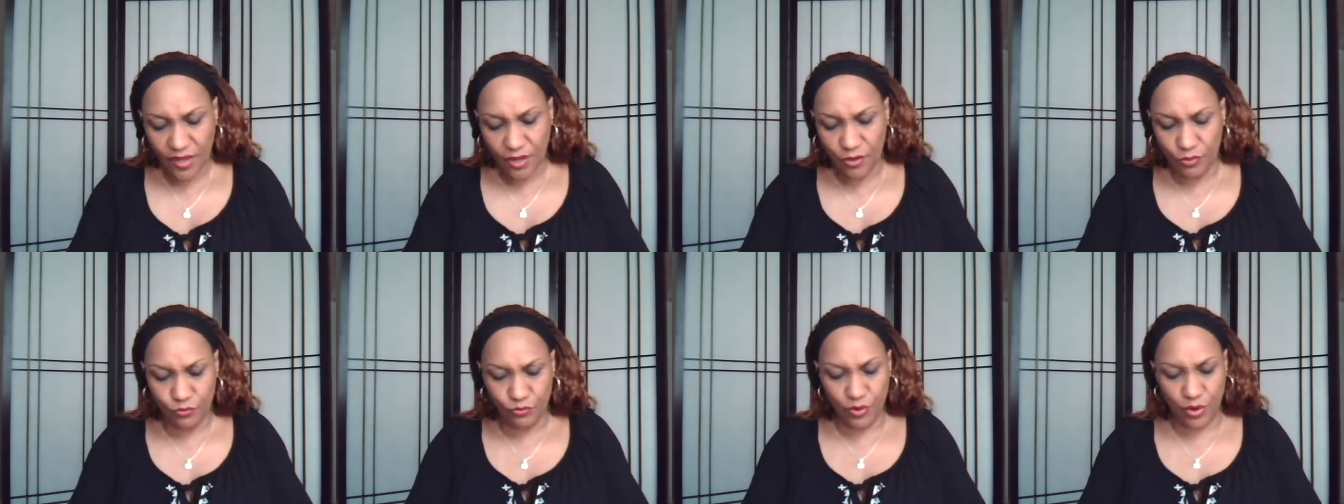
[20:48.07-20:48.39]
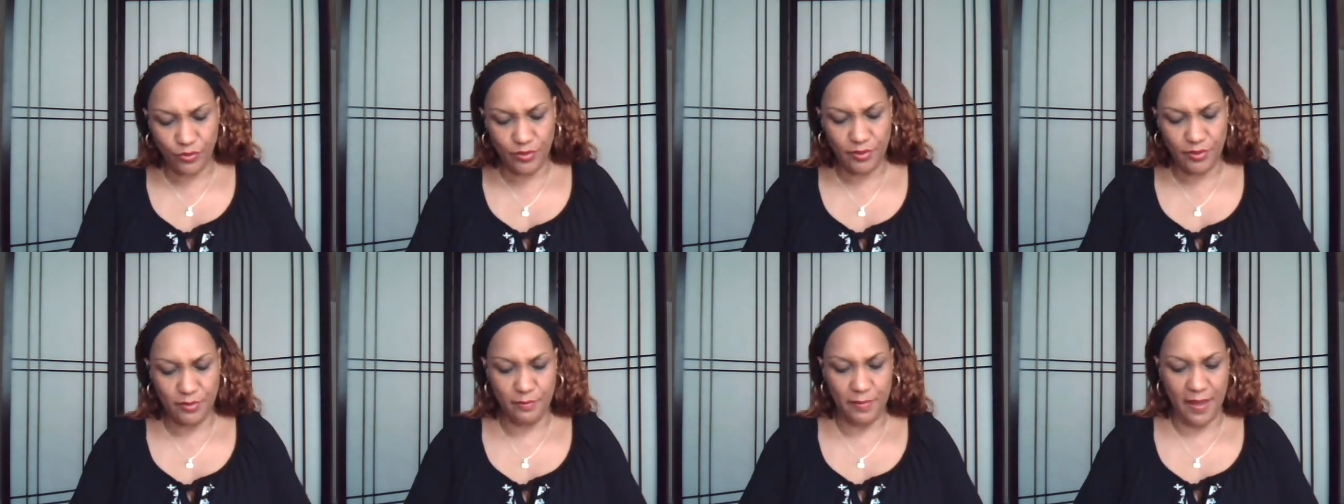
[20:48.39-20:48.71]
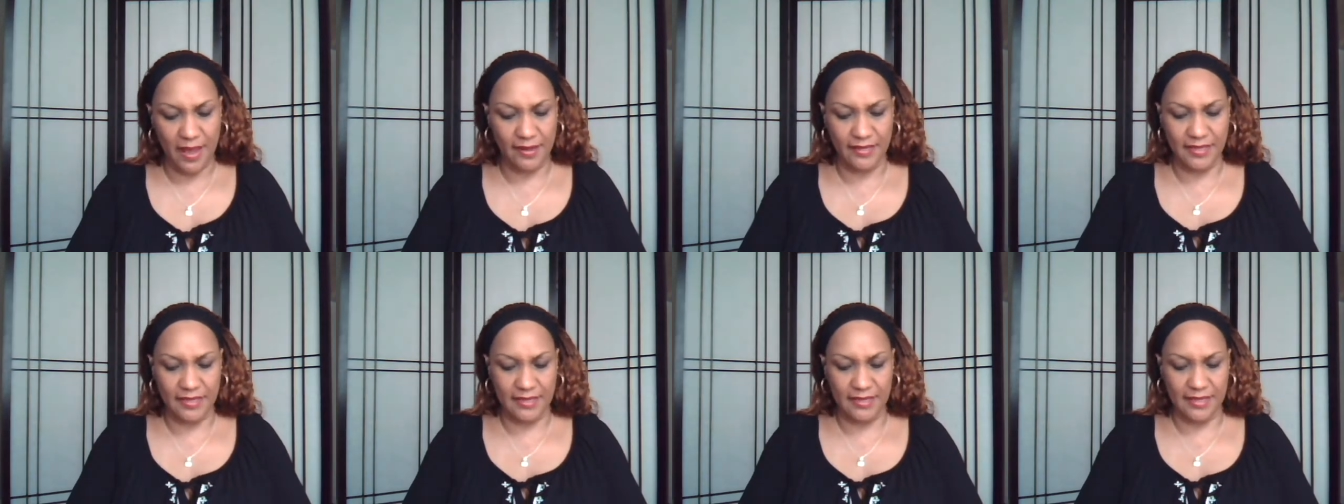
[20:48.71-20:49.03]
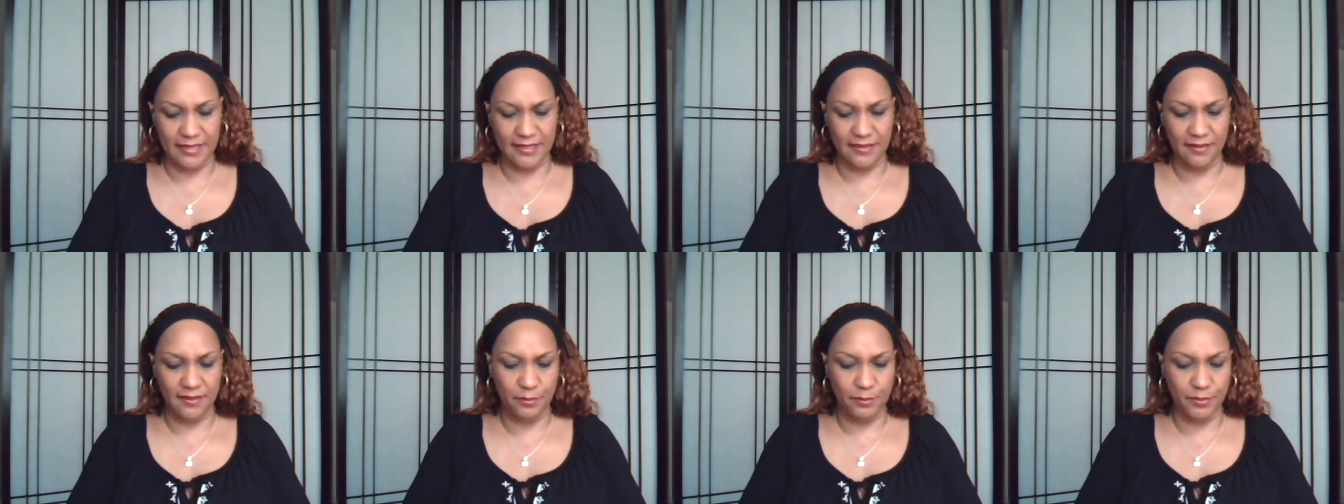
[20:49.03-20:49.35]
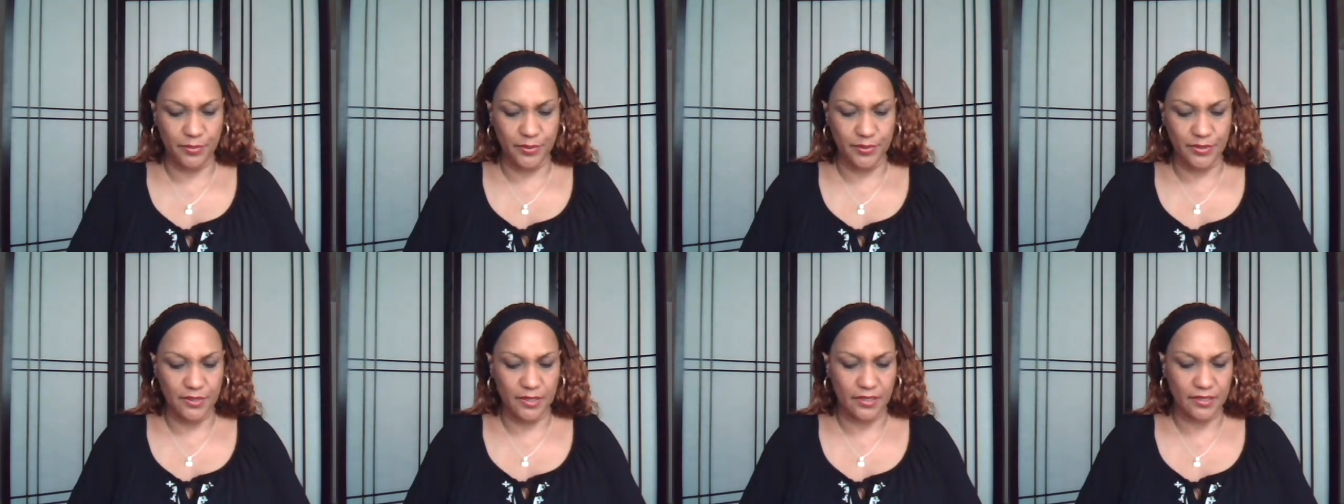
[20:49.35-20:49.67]
wrote about it in the
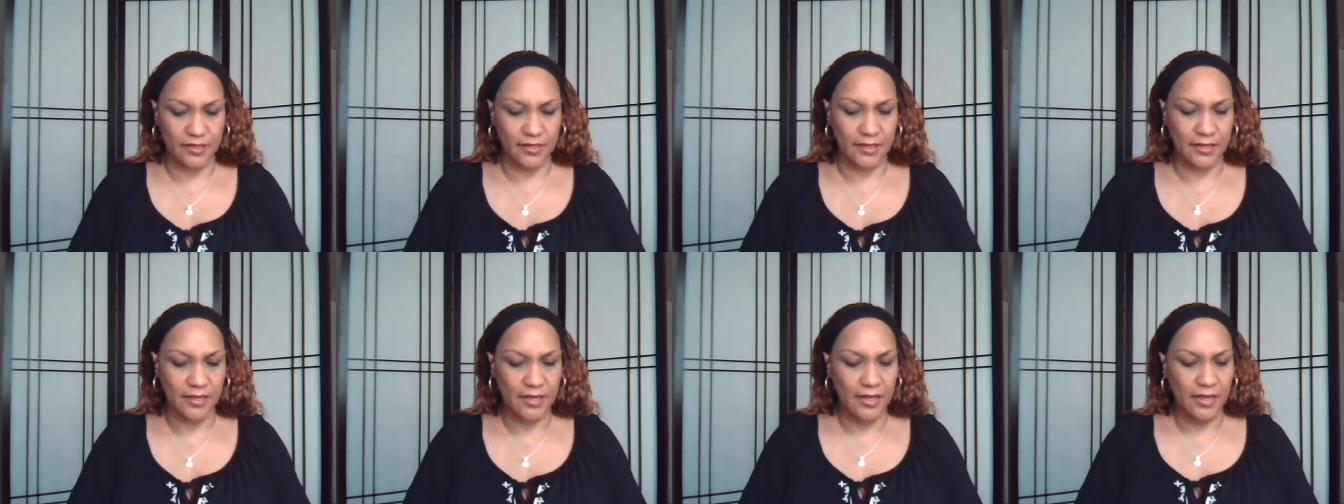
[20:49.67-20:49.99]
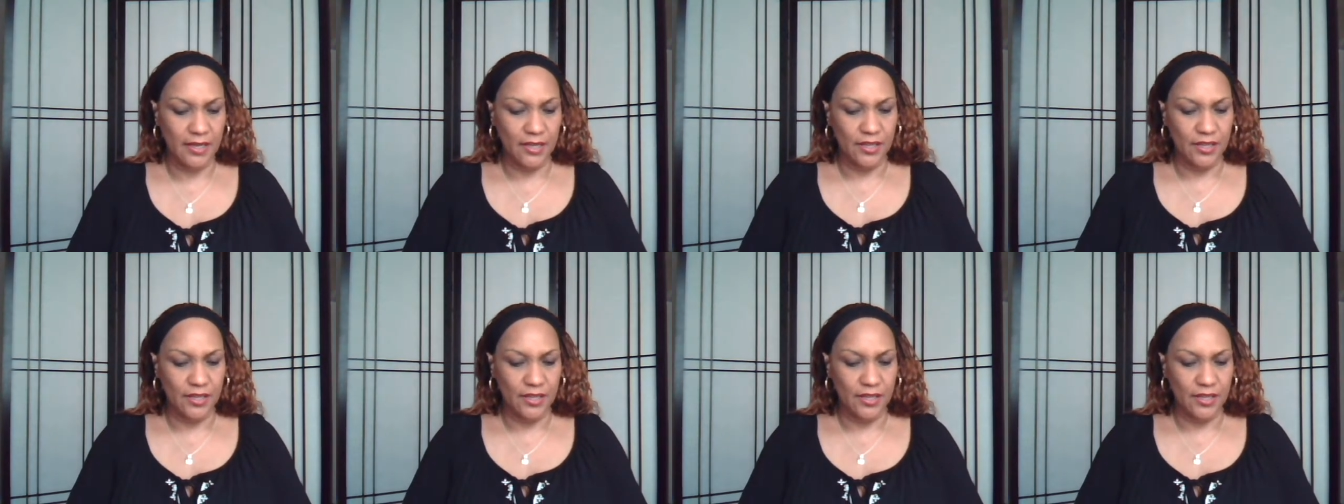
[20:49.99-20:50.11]
book.